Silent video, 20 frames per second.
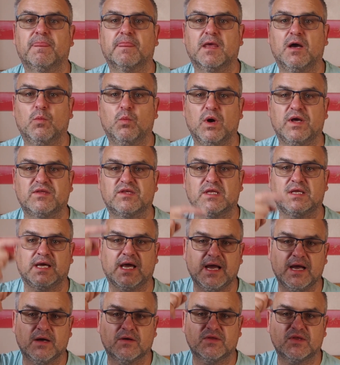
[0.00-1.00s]

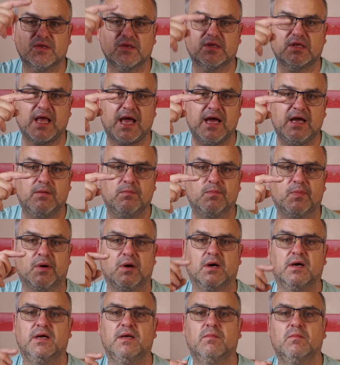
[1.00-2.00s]
Westinghouse
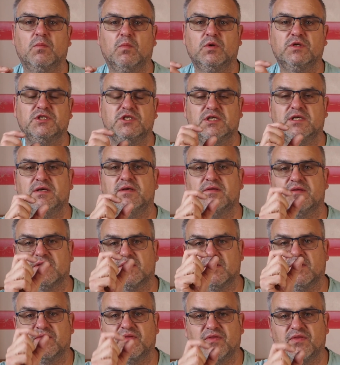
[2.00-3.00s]
standpipe, which is
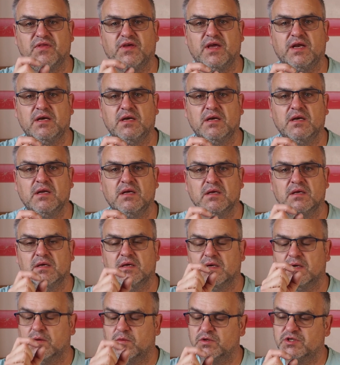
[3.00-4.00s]
a thin
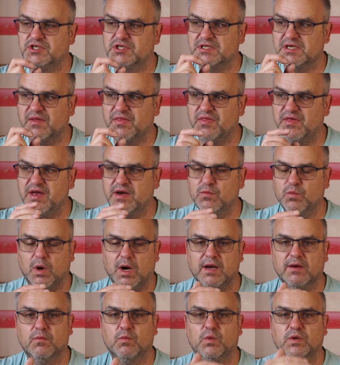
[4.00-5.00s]

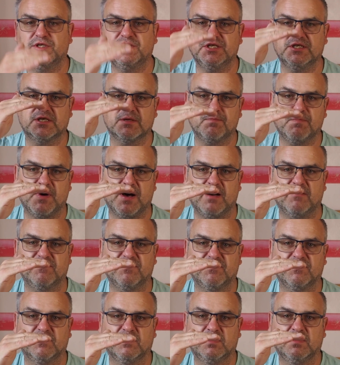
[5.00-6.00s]
one, which is
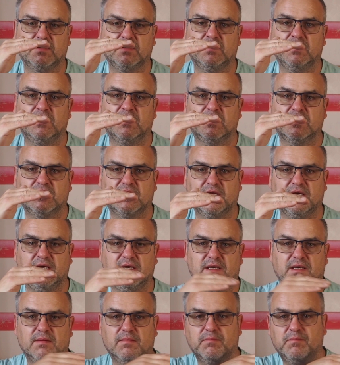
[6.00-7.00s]
above
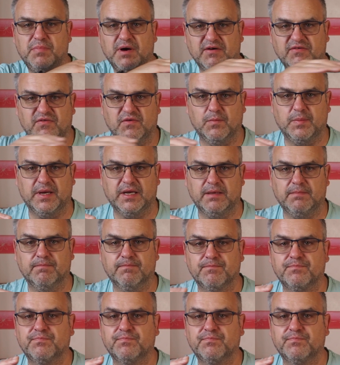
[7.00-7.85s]
the buffer beam.